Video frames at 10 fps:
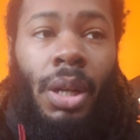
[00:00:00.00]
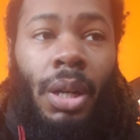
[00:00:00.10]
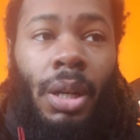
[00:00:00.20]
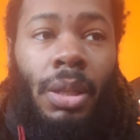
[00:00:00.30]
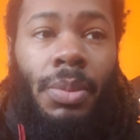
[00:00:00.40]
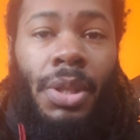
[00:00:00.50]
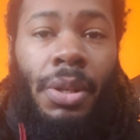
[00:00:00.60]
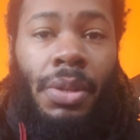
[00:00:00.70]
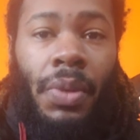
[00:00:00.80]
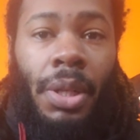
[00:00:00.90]
Uh, share
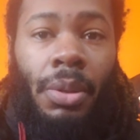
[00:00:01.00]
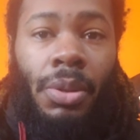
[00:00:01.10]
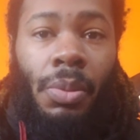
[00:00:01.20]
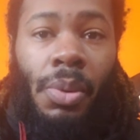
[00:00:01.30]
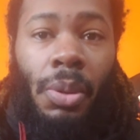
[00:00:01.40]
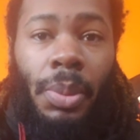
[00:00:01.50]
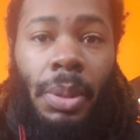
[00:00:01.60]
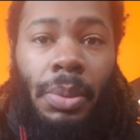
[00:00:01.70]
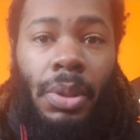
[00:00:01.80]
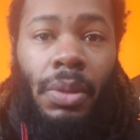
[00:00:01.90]
this video so more
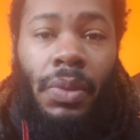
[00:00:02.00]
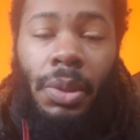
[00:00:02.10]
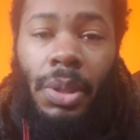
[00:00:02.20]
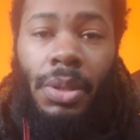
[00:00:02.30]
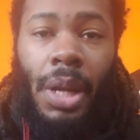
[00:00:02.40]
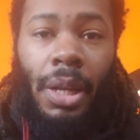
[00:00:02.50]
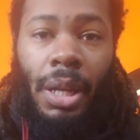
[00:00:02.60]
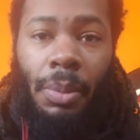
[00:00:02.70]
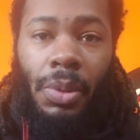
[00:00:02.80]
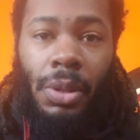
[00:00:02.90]
people can view it so I can
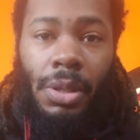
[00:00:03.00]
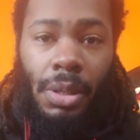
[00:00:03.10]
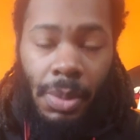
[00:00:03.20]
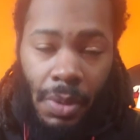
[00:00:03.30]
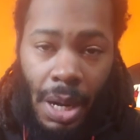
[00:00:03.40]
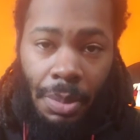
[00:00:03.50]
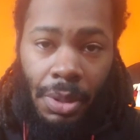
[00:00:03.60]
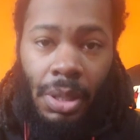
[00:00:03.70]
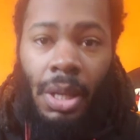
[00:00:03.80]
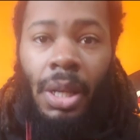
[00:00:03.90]
get more
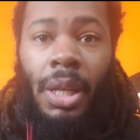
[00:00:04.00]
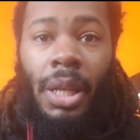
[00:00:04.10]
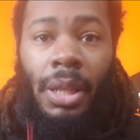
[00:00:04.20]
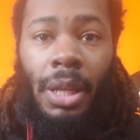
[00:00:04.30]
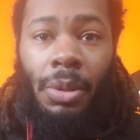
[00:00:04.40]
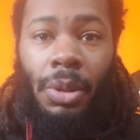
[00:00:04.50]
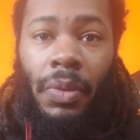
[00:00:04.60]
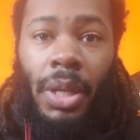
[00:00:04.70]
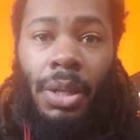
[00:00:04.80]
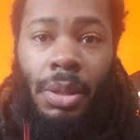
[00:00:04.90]
subscribers. Hit that
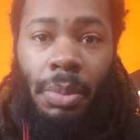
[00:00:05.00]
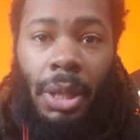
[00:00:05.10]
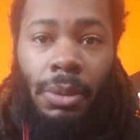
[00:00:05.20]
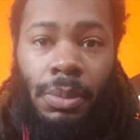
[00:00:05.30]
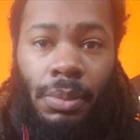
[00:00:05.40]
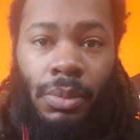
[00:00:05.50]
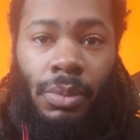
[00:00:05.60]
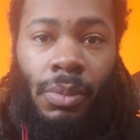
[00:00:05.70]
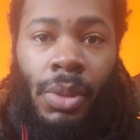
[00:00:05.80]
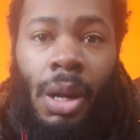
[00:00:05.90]
notification bell.
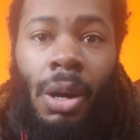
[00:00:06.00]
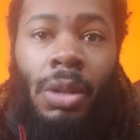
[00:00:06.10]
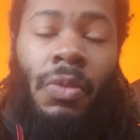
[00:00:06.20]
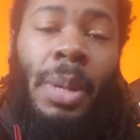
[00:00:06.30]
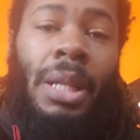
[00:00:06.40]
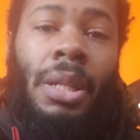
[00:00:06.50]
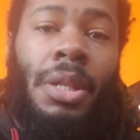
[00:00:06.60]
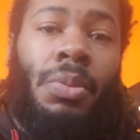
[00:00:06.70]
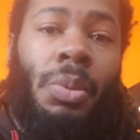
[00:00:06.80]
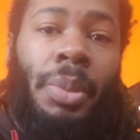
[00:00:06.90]
All of my
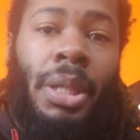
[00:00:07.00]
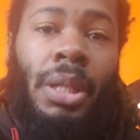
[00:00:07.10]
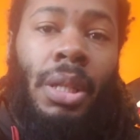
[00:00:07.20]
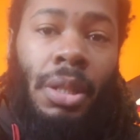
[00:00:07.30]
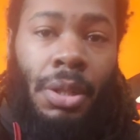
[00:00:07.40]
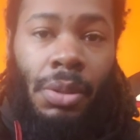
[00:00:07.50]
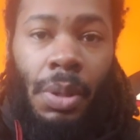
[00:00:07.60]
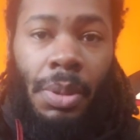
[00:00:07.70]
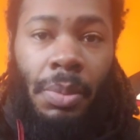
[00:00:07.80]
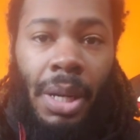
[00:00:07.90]
links will be in the
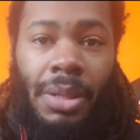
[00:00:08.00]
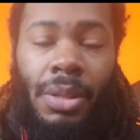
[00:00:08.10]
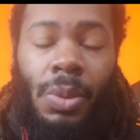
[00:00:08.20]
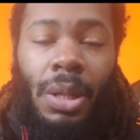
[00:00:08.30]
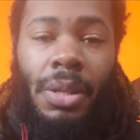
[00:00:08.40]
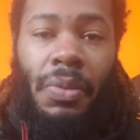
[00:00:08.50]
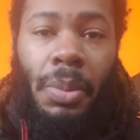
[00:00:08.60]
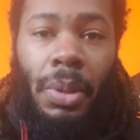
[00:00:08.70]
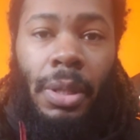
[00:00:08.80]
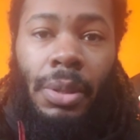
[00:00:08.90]
description box as well as
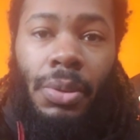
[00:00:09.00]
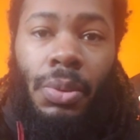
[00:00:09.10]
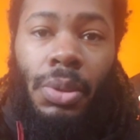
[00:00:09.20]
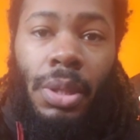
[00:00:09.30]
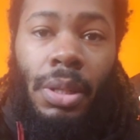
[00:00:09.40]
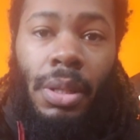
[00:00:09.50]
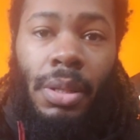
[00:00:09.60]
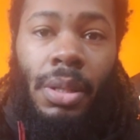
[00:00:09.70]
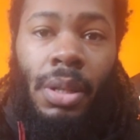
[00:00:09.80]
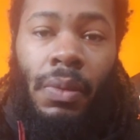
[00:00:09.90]
everyone else who's in
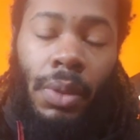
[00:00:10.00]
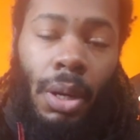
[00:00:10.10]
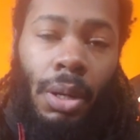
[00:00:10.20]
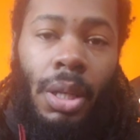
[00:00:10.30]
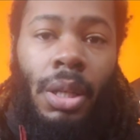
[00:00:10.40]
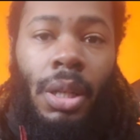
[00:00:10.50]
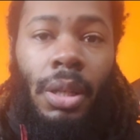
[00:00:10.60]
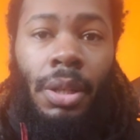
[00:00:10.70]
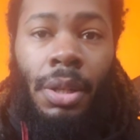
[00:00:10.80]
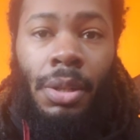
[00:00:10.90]
this vlog
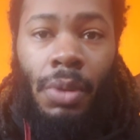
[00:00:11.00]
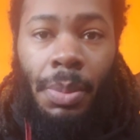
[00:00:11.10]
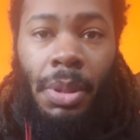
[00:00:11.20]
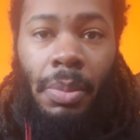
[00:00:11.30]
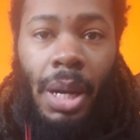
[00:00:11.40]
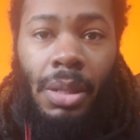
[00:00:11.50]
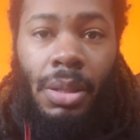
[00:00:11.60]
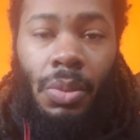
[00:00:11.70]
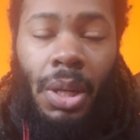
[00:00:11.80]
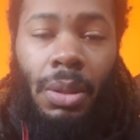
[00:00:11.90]
in the description box
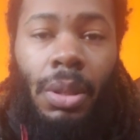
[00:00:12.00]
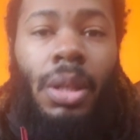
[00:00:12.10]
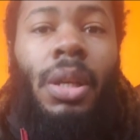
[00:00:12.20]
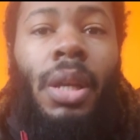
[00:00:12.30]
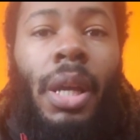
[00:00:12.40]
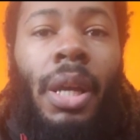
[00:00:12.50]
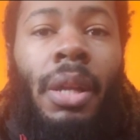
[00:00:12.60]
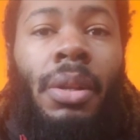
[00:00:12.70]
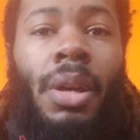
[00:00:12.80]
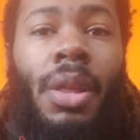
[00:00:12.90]
as well.
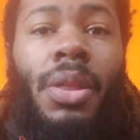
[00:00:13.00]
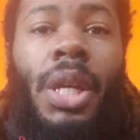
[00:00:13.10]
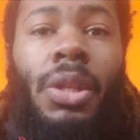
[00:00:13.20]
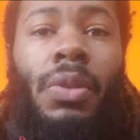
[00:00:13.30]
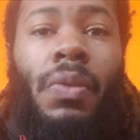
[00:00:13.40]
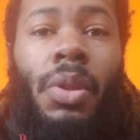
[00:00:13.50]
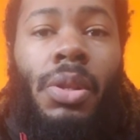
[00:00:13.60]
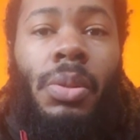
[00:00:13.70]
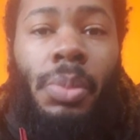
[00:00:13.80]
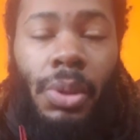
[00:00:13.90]
And thank you for the
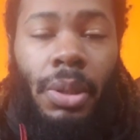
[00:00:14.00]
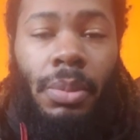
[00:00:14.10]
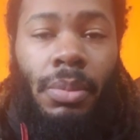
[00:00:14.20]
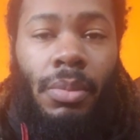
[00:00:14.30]
support.